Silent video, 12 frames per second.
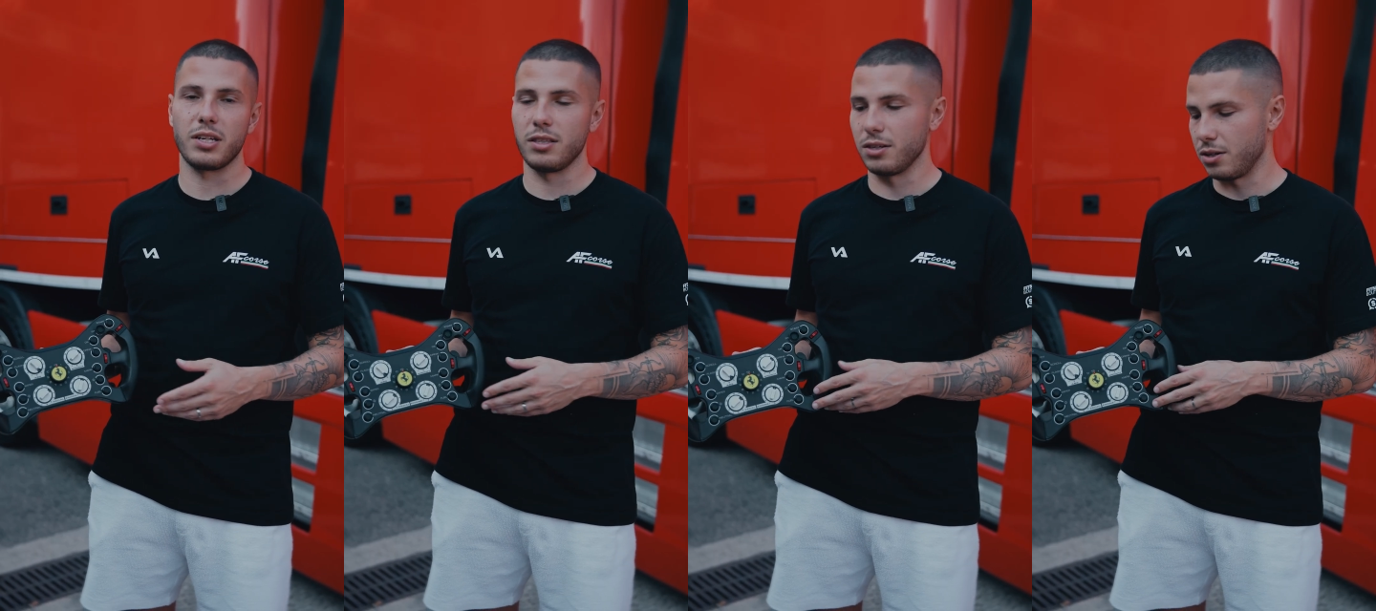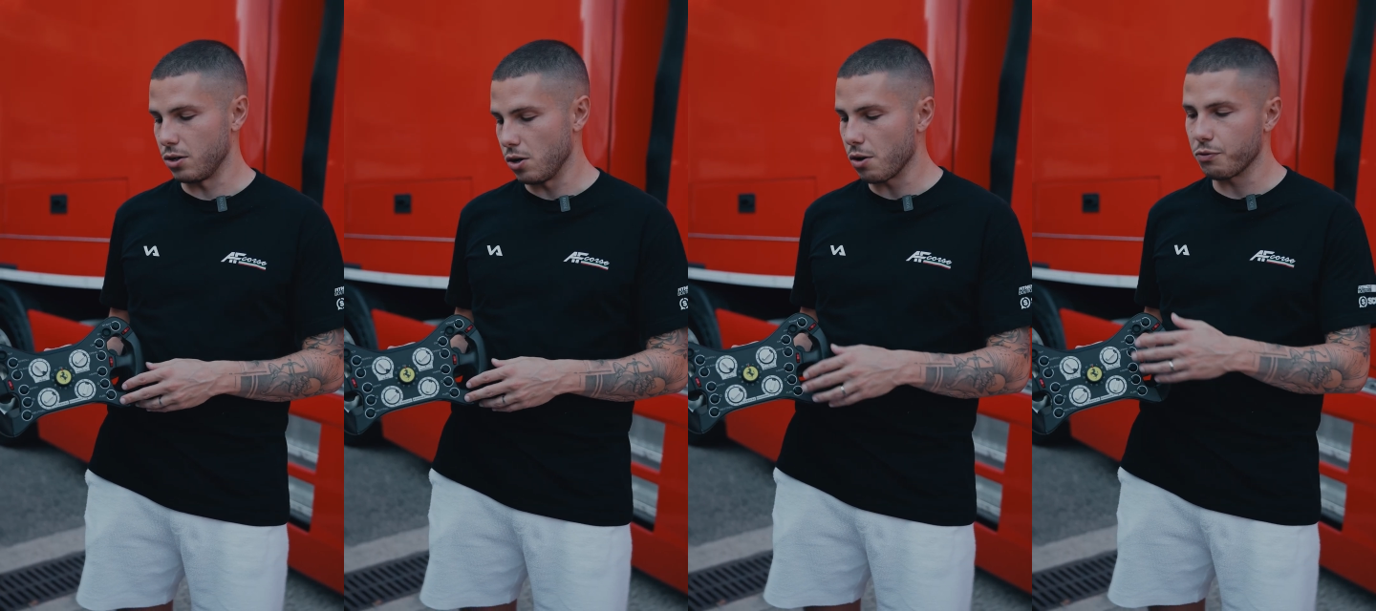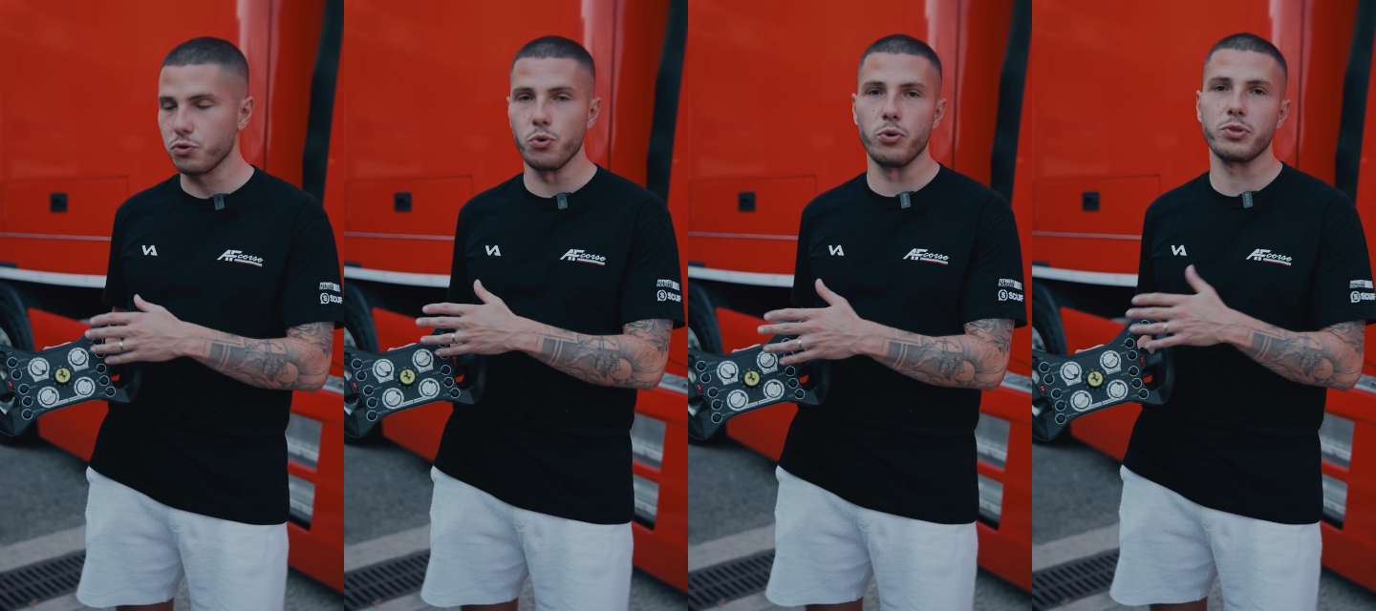and a lot
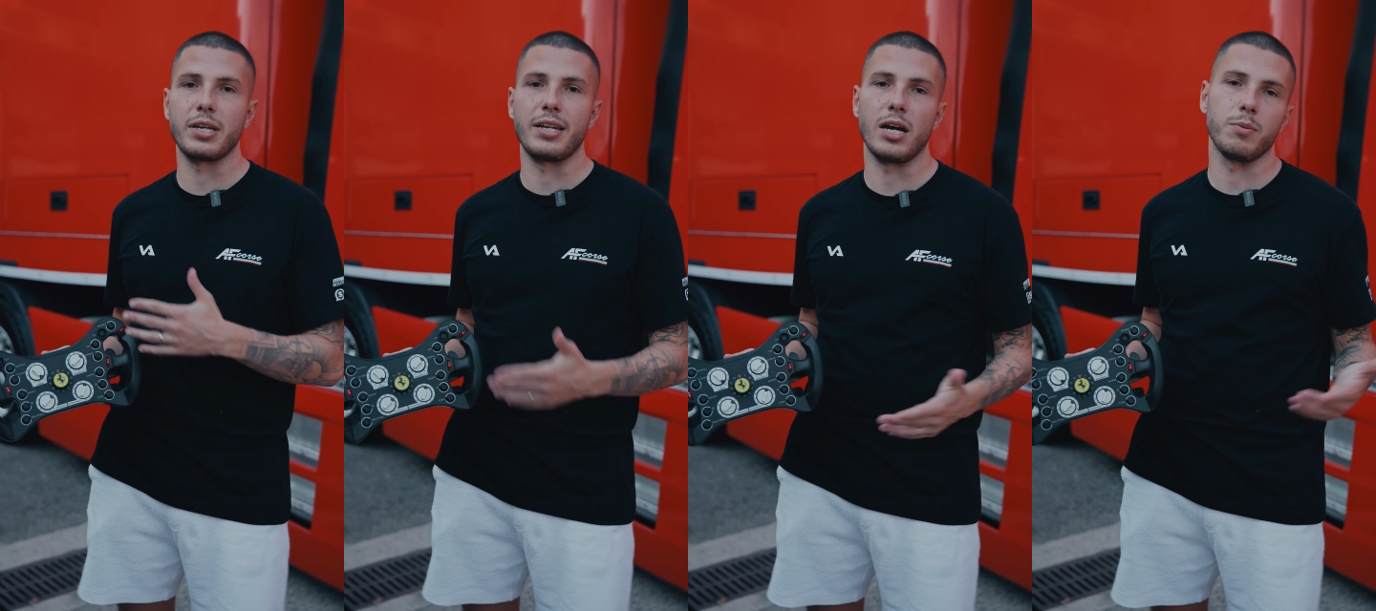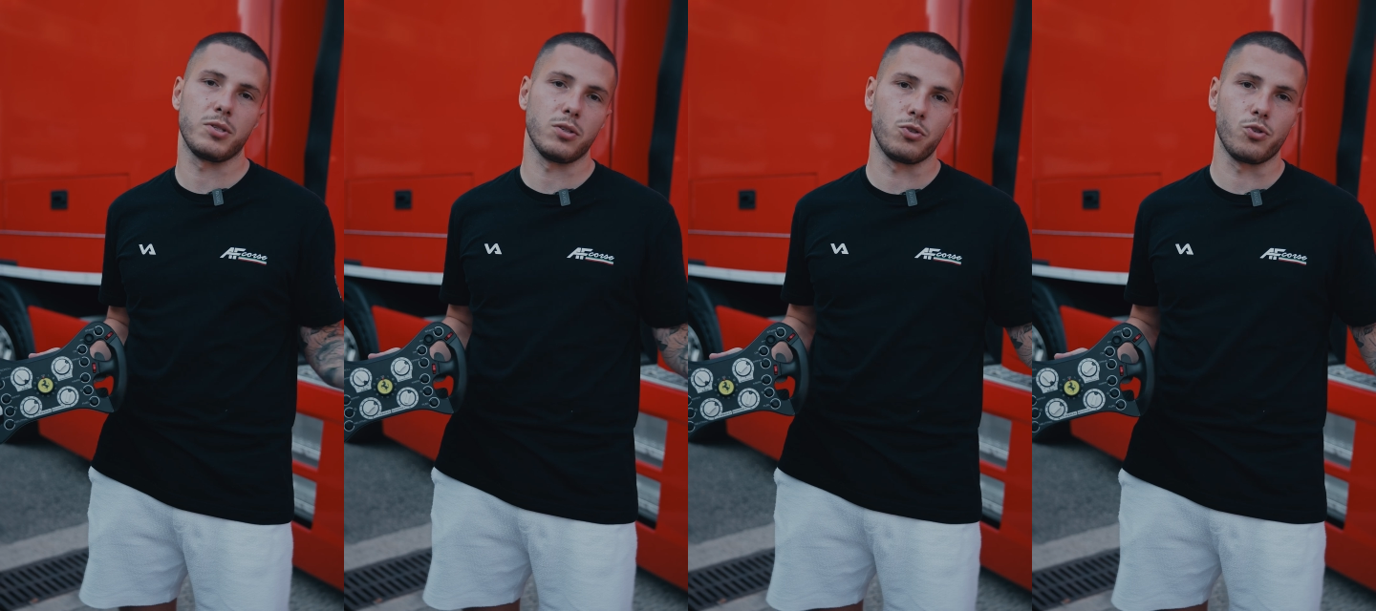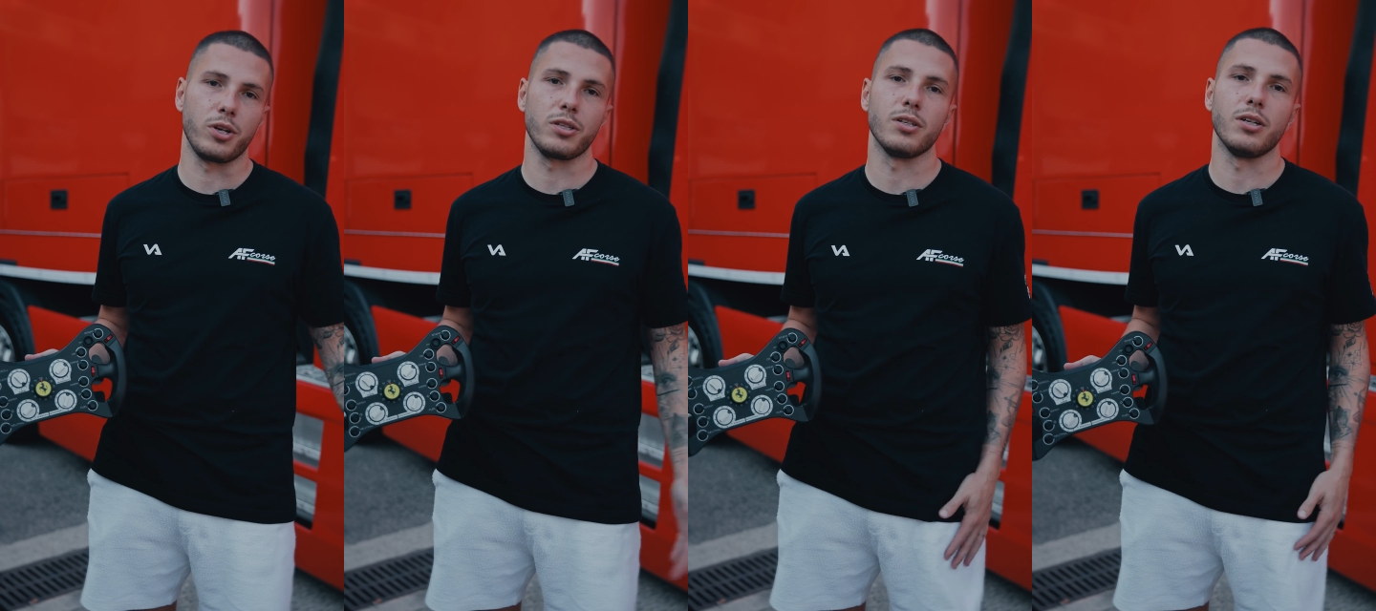of tools that helps us
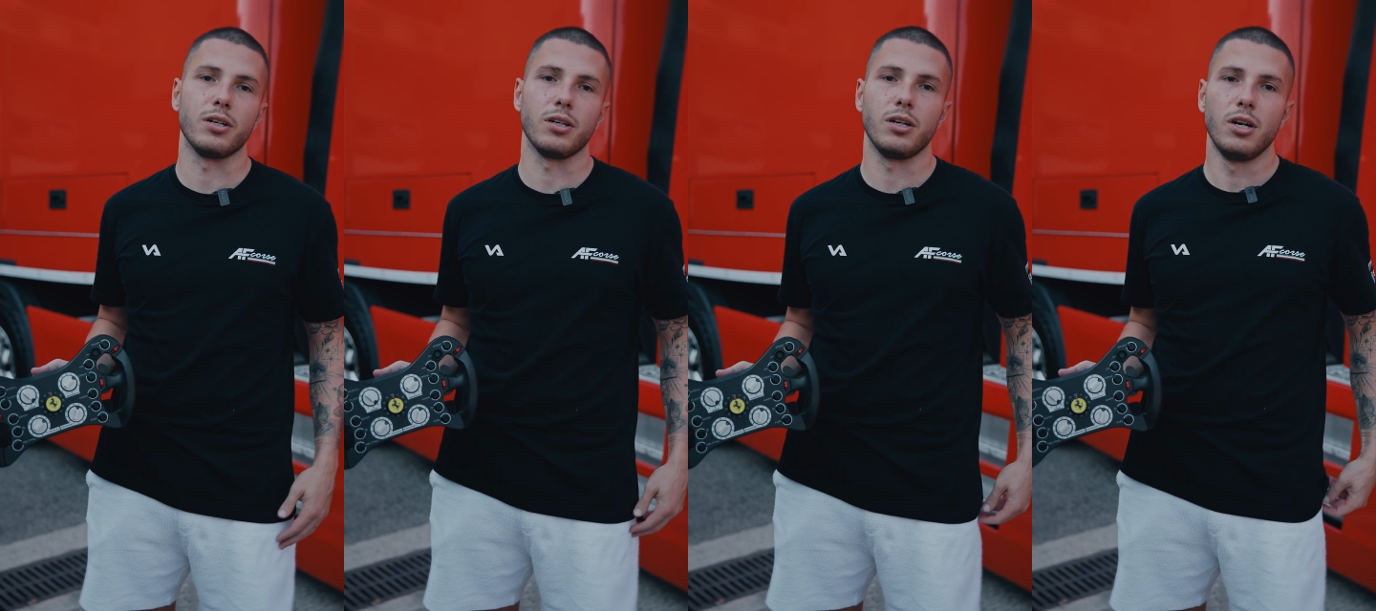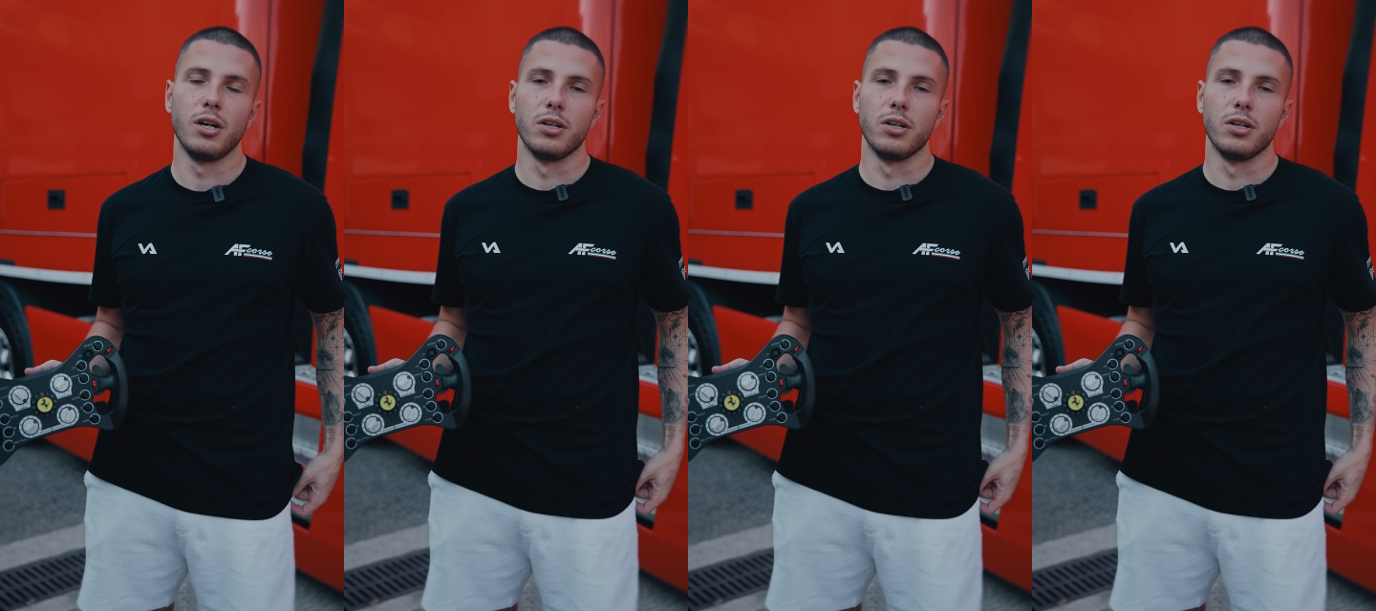during the